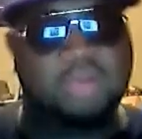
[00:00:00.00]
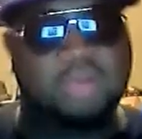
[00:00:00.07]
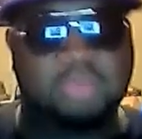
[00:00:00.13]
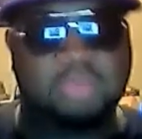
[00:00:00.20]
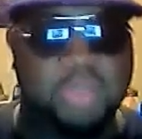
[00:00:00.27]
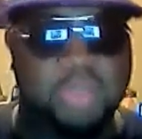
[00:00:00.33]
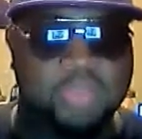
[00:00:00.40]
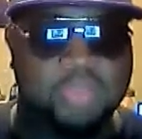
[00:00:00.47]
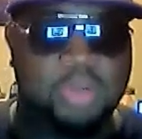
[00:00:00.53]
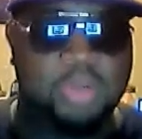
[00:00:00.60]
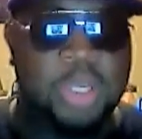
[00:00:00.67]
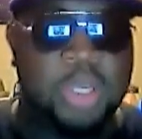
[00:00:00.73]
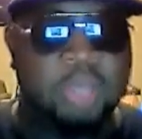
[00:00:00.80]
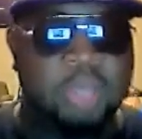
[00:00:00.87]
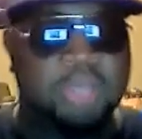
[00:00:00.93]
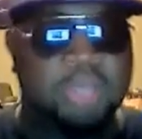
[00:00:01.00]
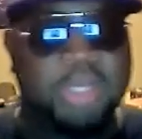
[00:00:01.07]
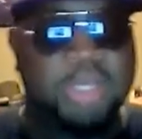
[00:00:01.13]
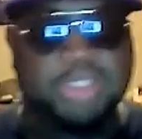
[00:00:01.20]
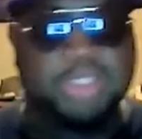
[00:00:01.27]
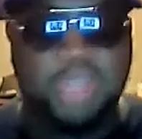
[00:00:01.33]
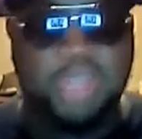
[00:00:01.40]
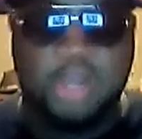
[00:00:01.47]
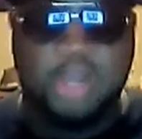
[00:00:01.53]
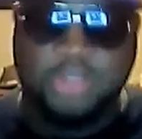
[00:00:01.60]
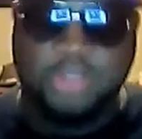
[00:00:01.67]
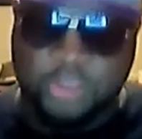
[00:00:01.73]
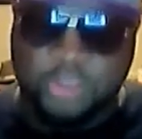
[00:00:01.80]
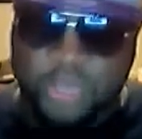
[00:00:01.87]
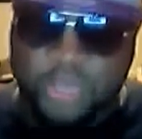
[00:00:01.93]
a puzzle, but that she
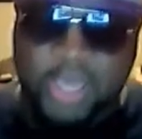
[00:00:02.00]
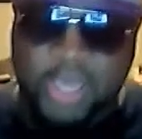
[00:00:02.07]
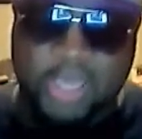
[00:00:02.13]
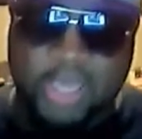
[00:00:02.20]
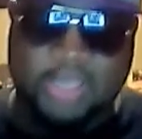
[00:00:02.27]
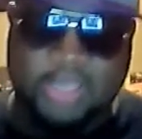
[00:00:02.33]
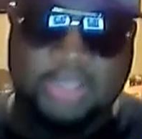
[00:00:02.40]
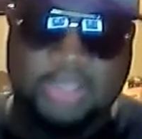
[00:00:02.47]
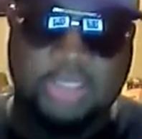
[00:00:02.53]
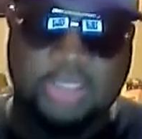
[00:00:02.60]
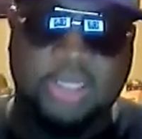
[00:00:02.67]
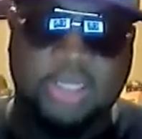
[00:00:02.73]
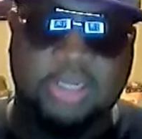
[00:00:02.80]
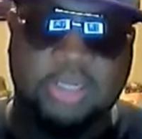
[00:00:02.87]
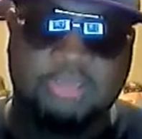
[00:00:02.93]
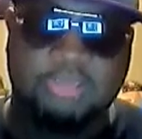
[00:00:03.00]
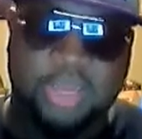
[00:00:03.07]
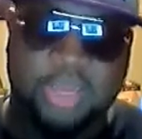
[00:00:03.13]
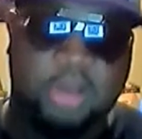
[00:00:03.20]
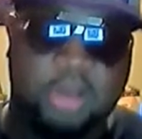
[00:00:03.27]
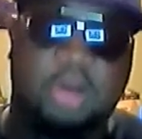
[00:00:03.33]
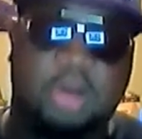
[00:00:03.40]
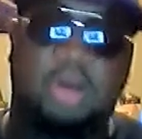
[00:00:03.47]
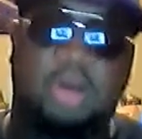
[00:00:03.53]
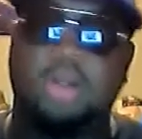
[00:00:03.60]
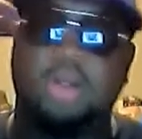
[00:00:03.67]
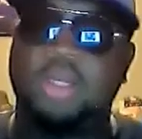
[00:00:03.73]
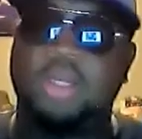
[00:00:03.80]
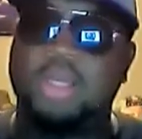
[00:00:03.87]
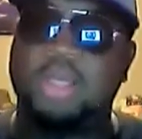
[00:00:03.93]
also has a, a big heart
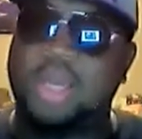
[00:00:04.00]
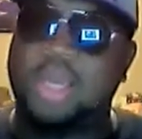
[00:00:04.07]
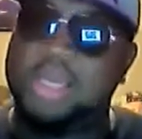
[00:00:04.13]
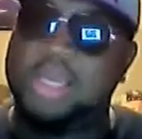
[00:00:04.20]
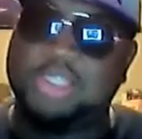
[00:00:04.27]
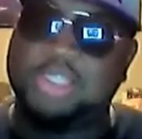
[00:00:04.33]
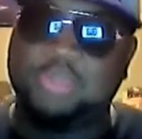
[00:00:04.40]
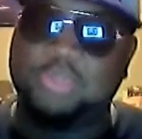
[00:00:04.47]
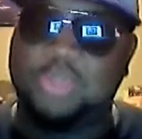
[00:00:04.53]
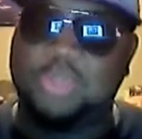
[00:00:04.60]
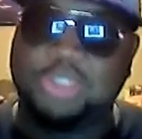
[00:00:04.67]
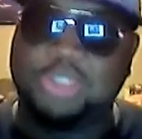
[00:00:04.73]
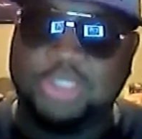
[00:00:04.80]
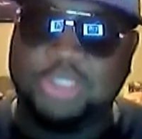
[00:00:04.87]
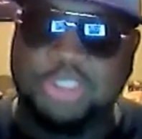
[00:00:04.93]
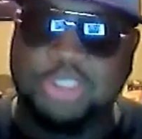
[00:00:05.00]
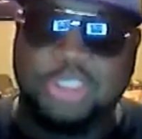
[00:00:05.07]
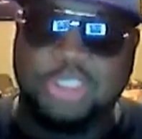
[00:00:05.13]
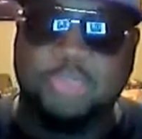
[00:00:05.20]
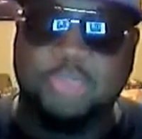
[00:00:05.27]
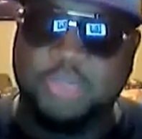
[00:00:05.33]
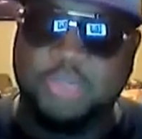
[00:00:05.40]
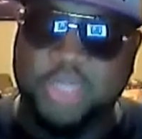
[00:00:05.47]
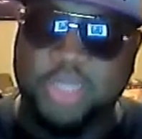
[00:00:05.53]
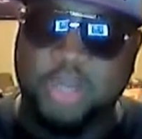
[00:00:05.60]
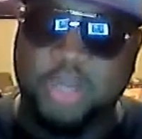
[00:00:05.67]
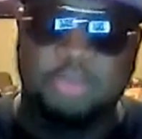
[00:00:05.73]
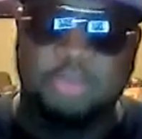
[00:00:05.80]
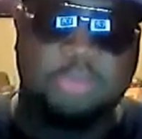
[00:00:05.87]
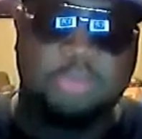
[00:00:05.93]
and that she wants to genuinely
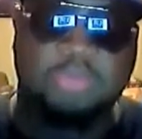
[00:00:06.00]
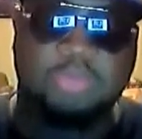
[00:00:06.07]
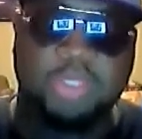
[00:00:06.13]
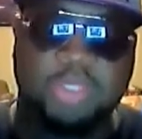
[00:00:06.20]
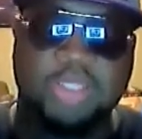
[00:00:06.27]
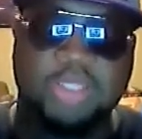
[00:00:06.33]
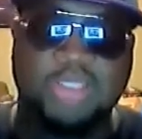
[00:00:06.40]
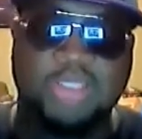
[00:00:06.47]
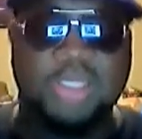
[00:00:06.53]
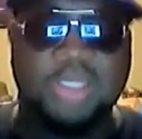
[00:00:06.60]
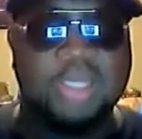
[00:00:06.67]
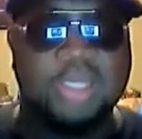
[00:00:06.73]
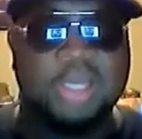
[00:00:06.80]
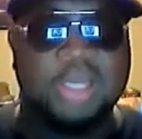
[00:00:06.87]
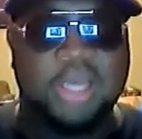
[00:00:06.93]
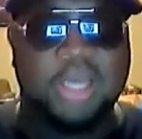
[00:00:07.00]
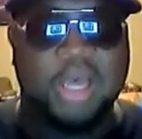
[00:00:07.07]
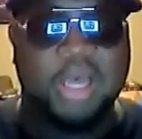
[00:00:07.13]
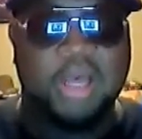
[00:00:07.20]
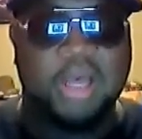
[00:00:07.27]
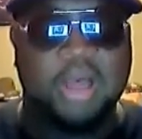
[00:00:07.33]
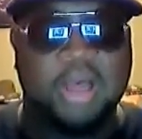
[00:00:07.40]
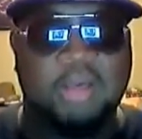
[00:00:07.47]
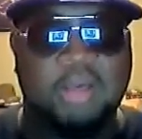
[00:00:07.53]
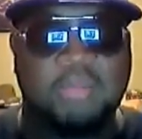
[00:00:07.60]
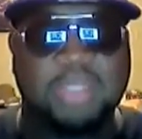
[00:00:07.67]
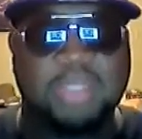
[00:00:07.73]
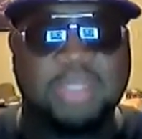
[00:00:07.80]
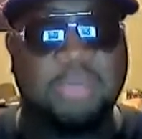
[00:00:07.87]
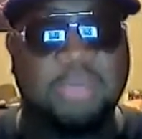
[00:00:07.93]
help people because uh, I
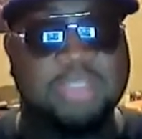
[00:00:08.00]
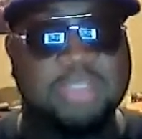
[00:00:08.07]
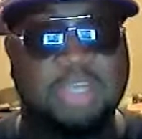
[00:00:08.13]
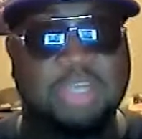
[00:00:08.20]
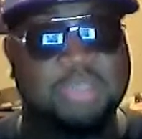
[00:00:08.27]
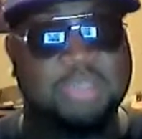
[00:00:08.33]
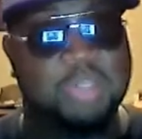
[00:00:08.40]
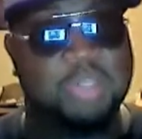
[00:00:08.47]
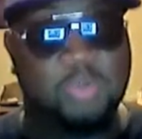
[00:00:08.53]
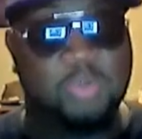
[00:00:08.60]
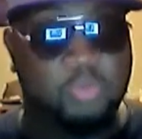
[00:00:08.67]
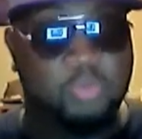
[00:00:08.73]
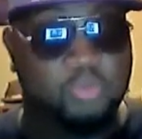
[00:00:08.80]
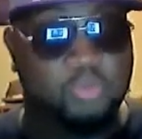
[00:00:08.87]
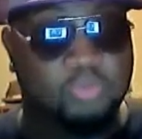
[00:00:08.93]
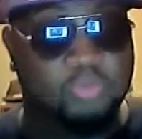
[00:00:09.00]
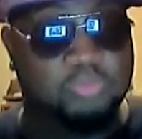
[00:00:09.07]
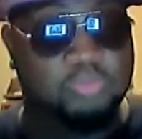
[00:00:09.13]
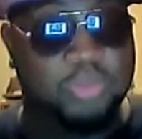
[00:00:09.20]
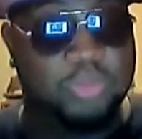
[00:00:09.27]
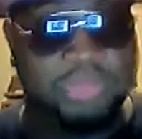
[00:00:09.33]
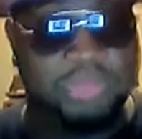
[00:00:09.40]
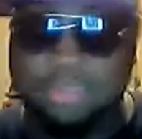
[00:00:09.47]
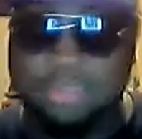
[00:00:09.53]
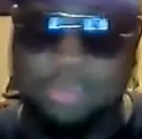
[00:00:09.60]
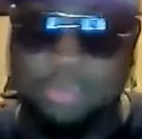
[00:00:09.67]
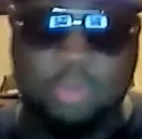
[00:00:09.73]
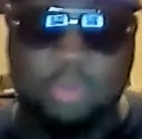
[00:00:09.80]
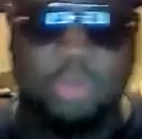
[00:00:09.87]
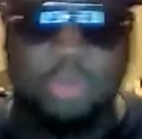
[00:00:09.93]
think it was in episode it was either
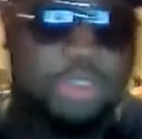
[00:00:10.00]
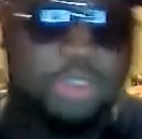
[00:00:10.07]
episode one or